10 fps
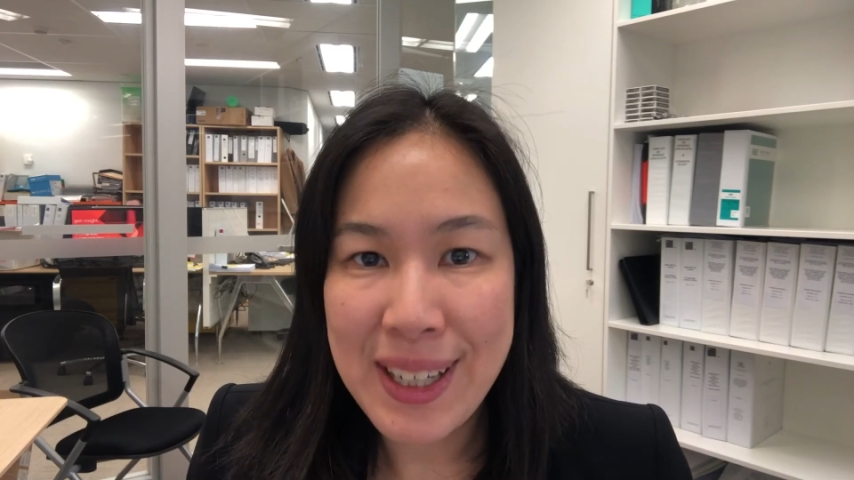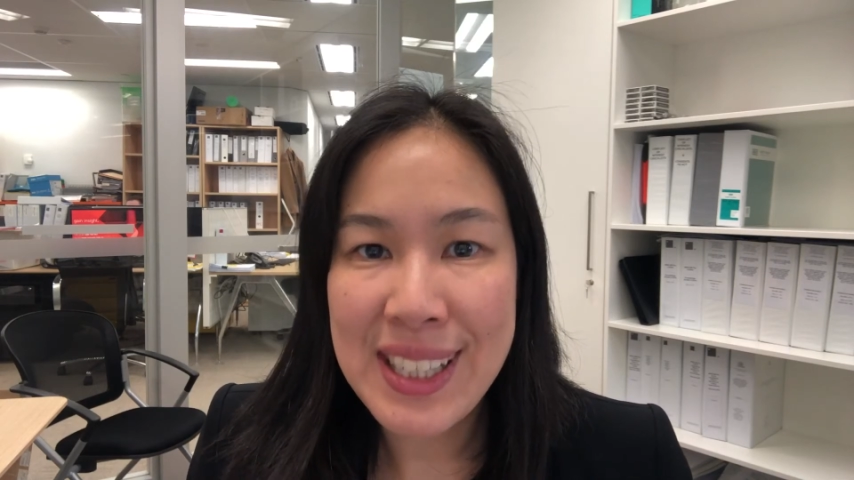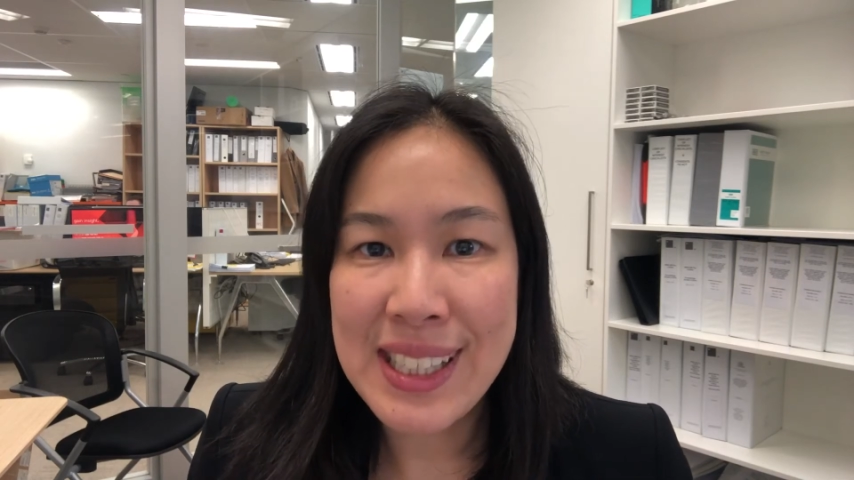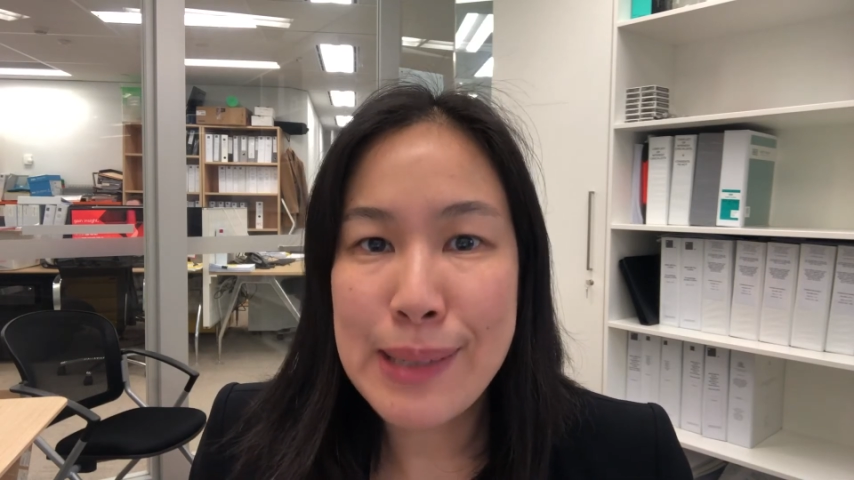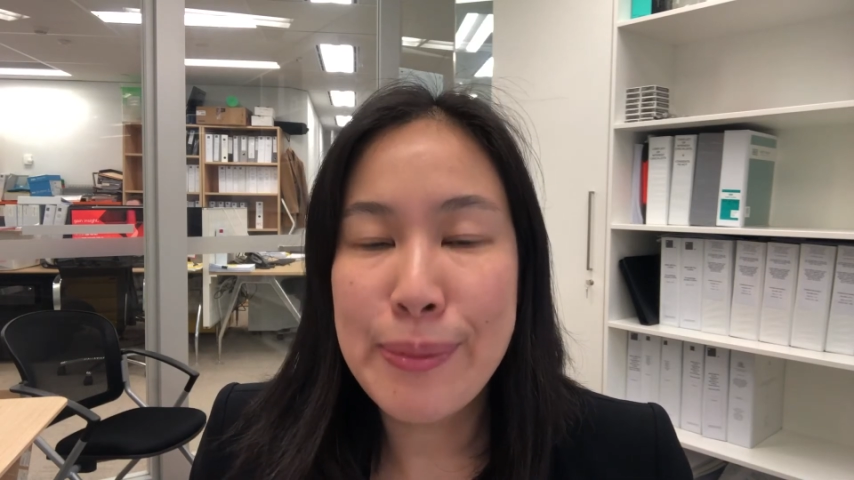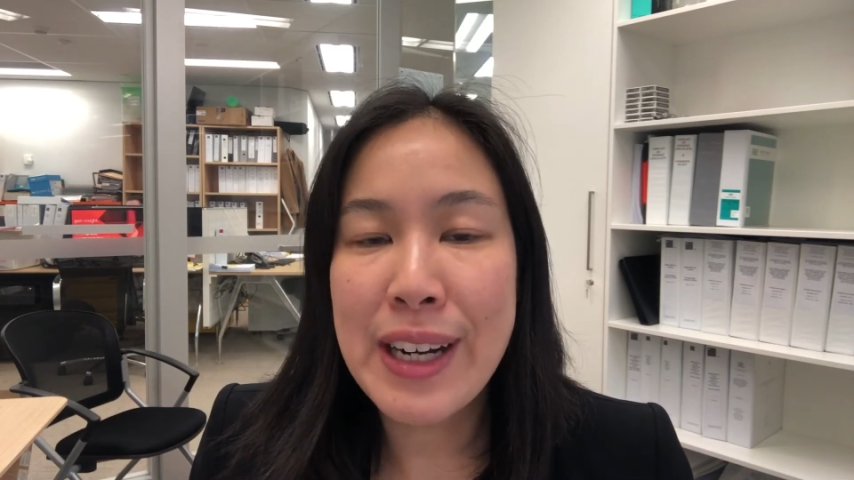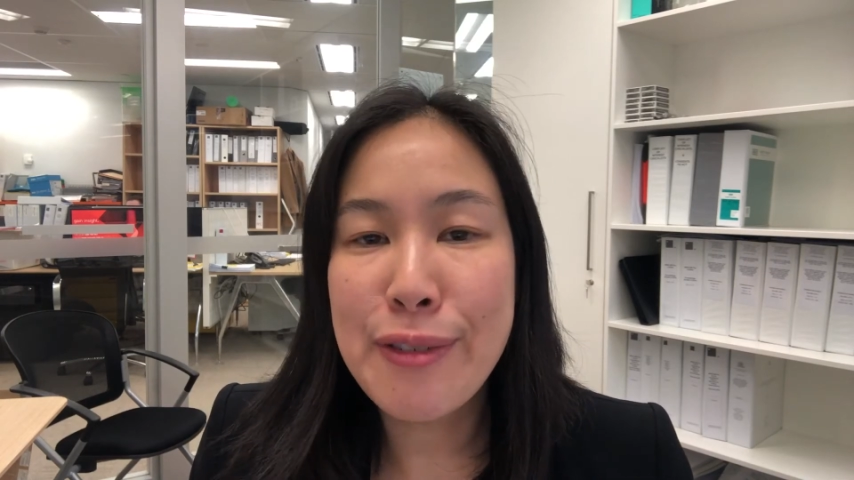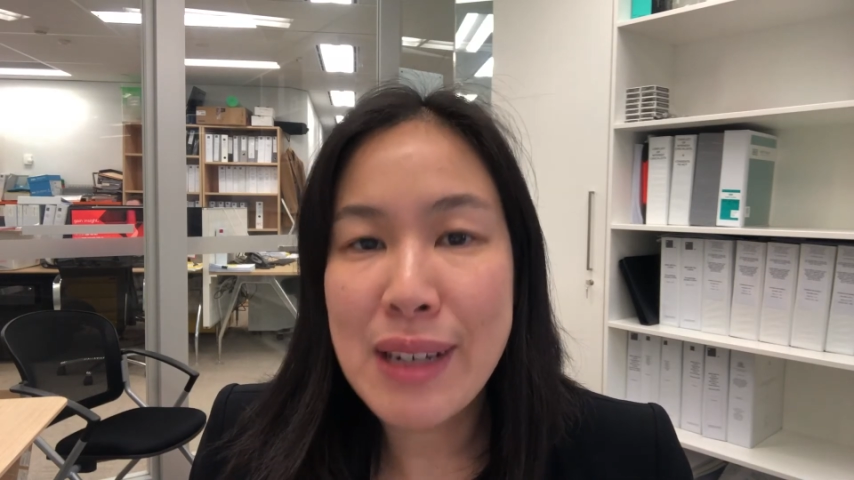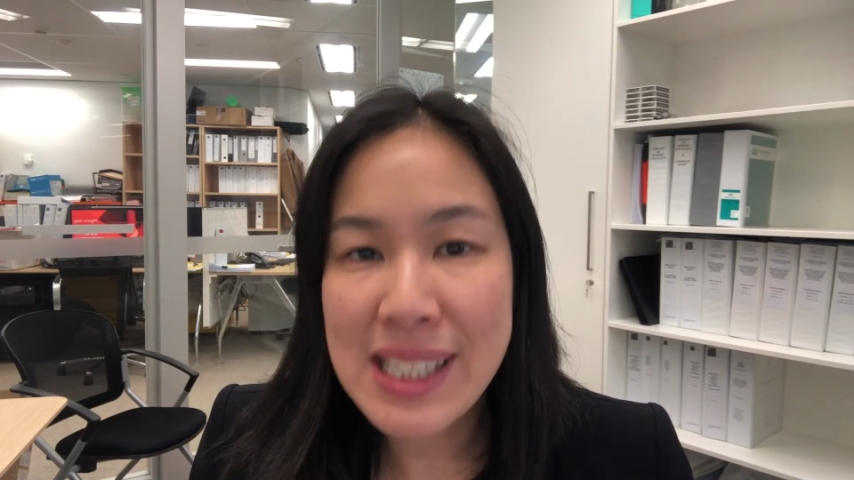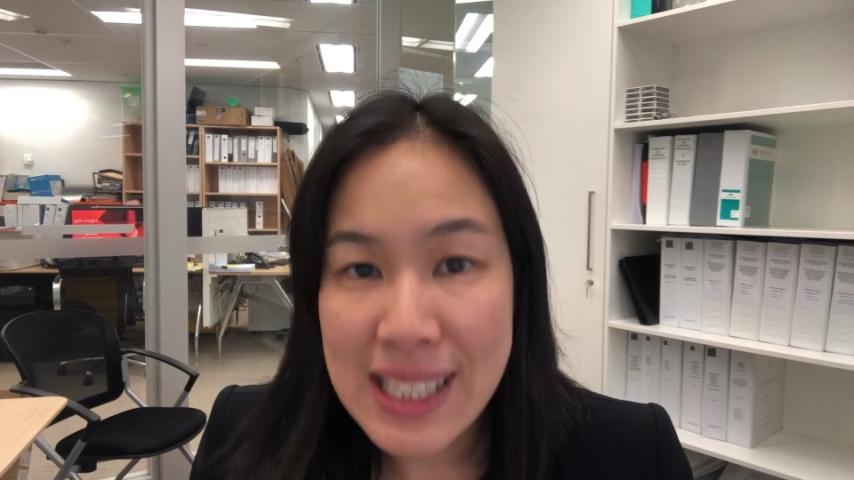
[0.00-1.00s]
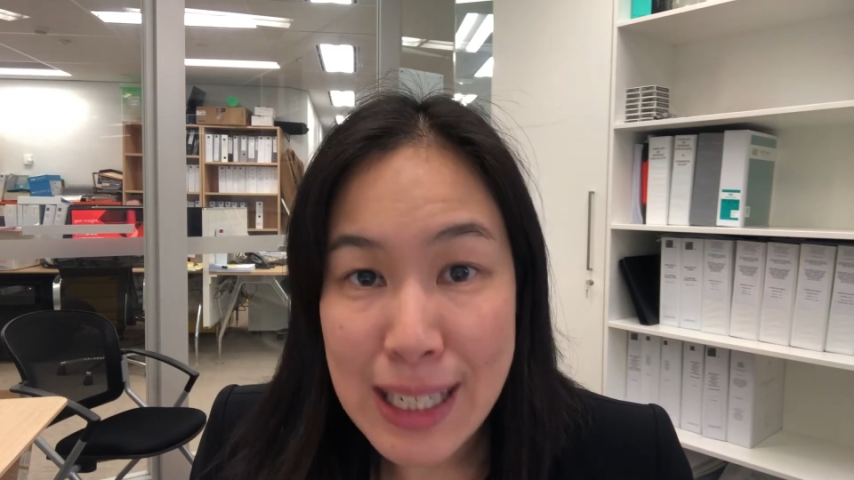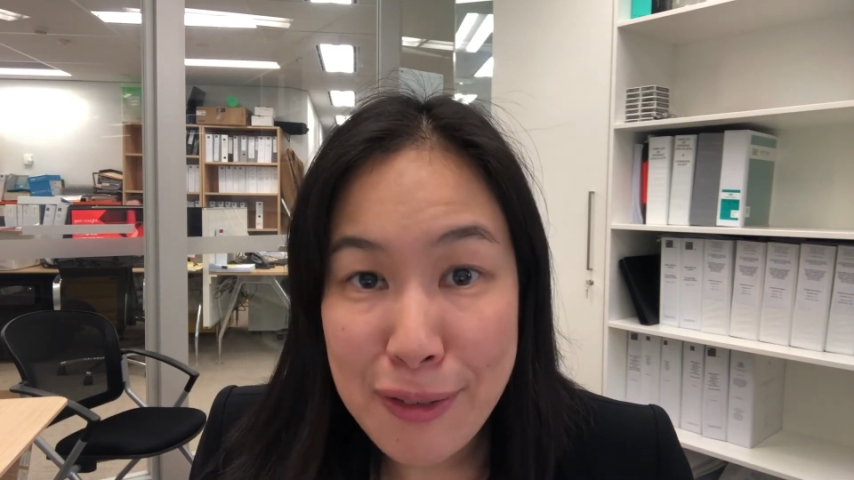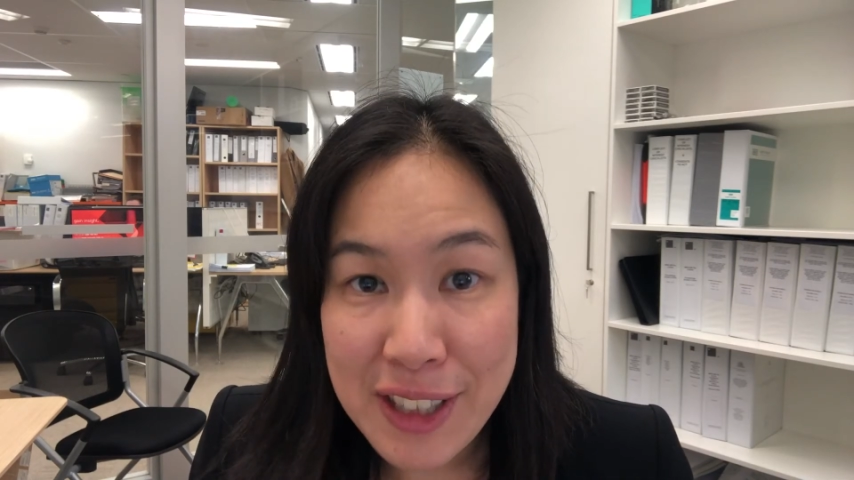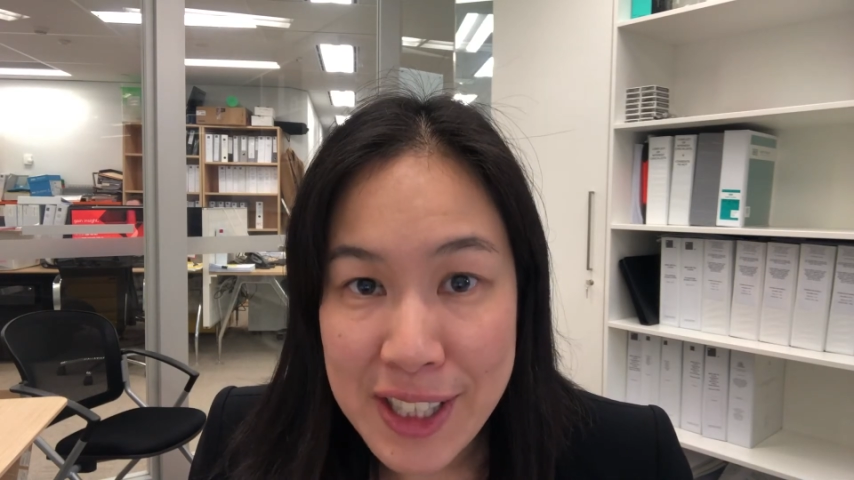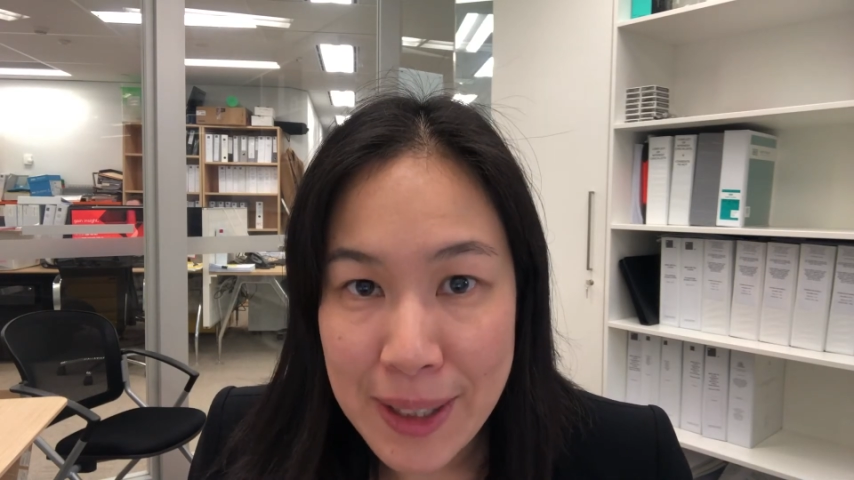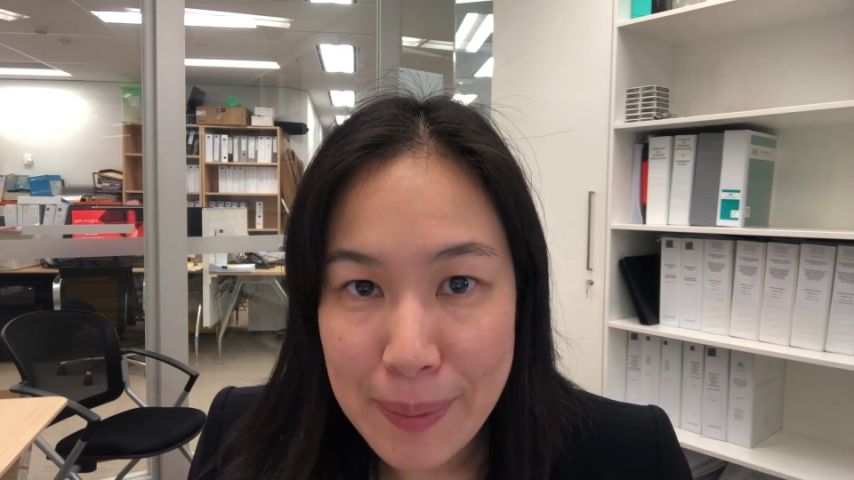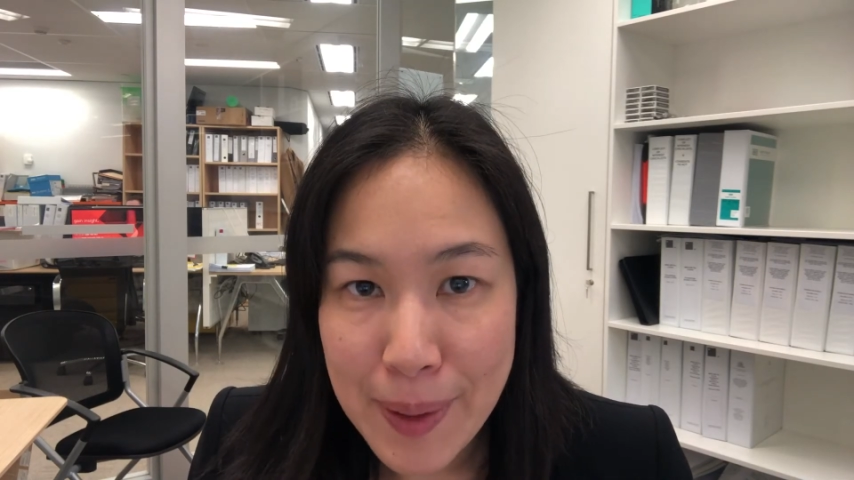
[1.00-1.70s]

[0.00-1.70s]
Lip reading: is this word receivership.